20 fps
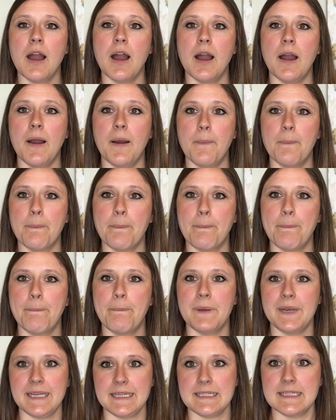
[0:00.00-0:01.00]
um,
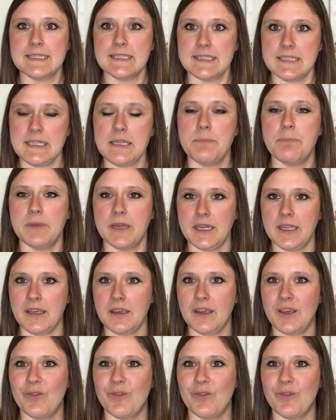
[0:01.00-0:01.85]
but it does need money.